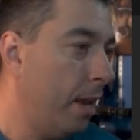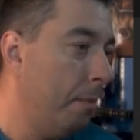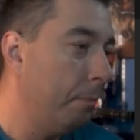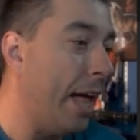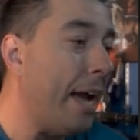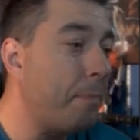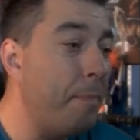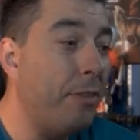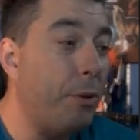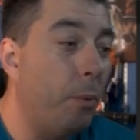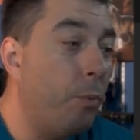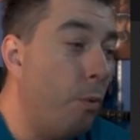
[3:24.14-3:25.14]
Black Myth
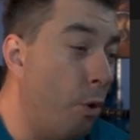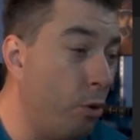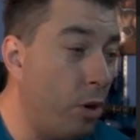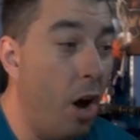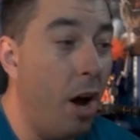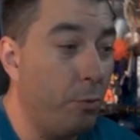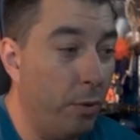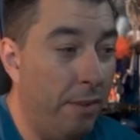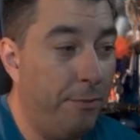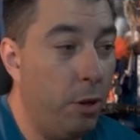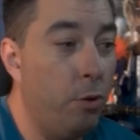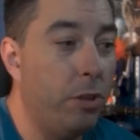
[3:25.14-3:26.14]
Wukong
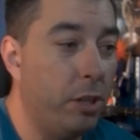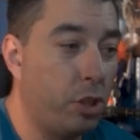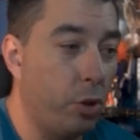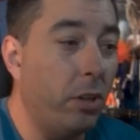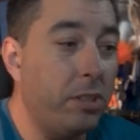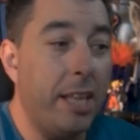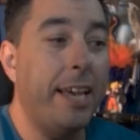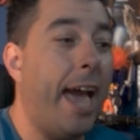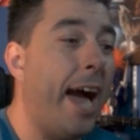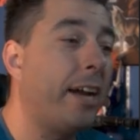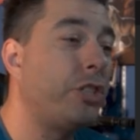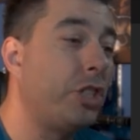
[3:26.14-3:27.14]
review, the Souls Like
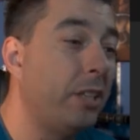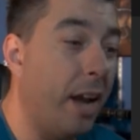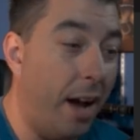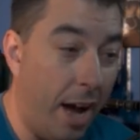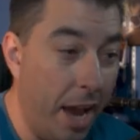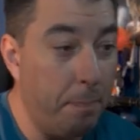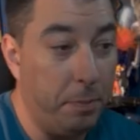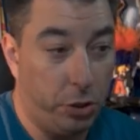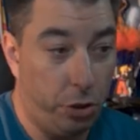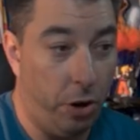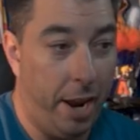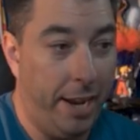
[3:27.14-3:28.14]
Action hype
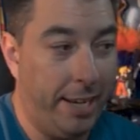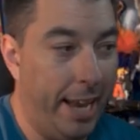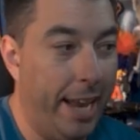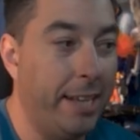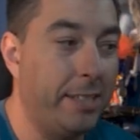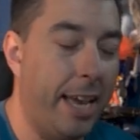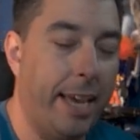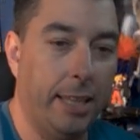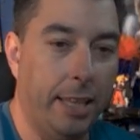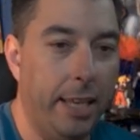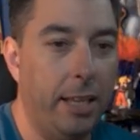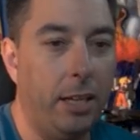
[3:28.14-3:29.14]
train is a
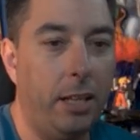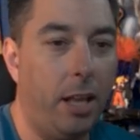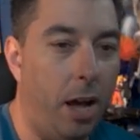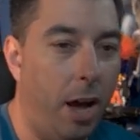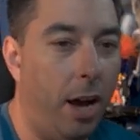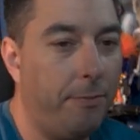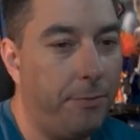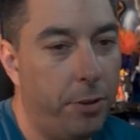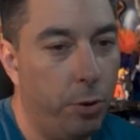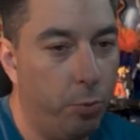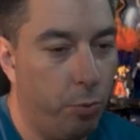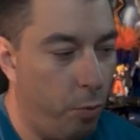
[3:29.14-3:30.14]
little off
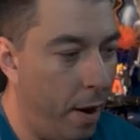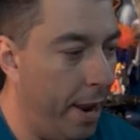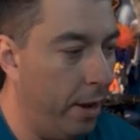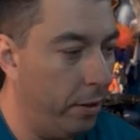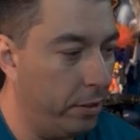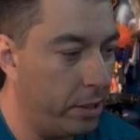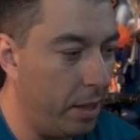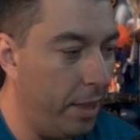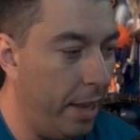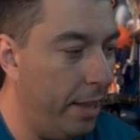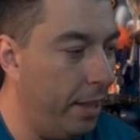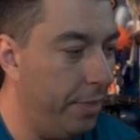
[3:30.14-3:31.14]
the rails.
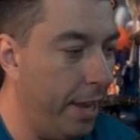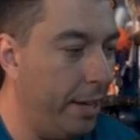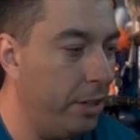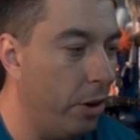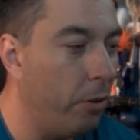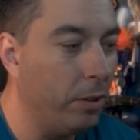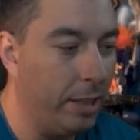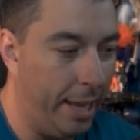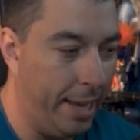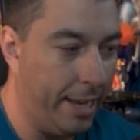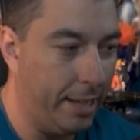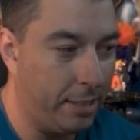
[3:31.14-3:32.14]
They they don't
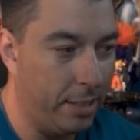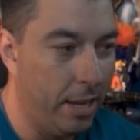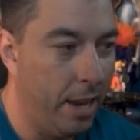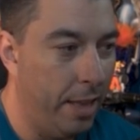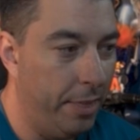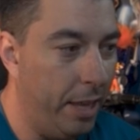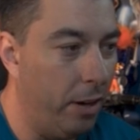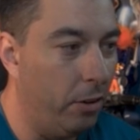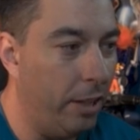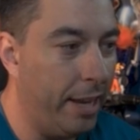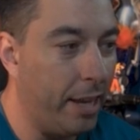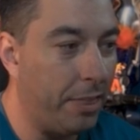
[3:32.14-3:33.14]
like it. They don't
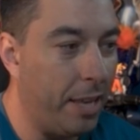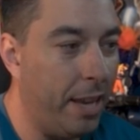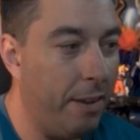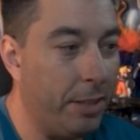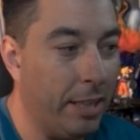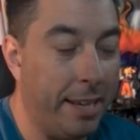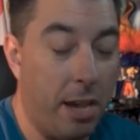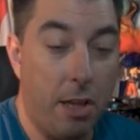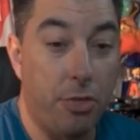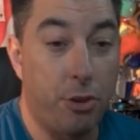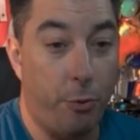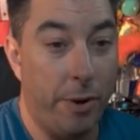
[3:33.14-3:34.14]
like it. They give it like
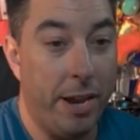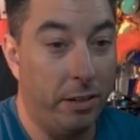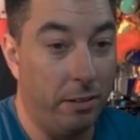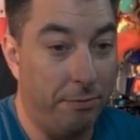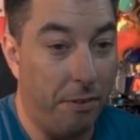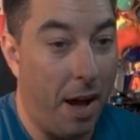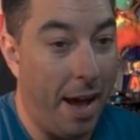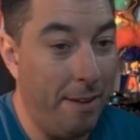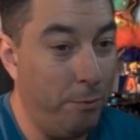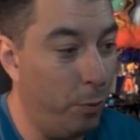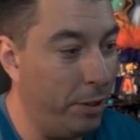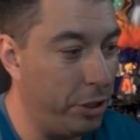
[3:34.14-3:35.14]
three out of
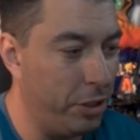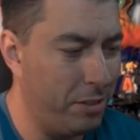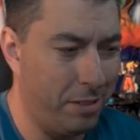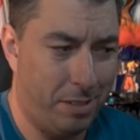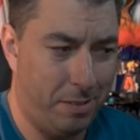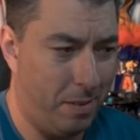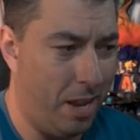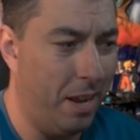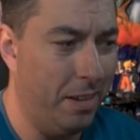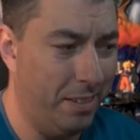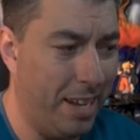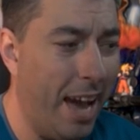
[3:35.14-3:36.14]
five, which is
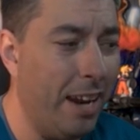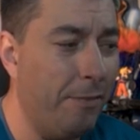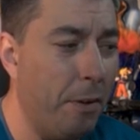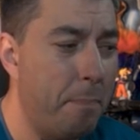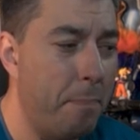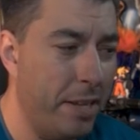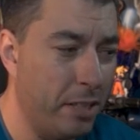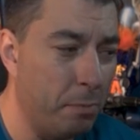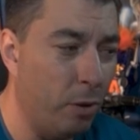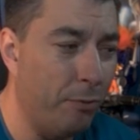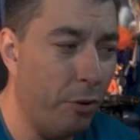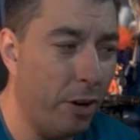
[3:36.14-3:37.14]
uh, kind of
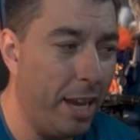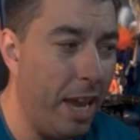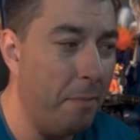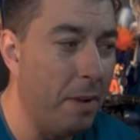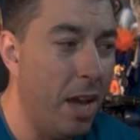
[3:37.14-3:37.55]
abysmal for a game.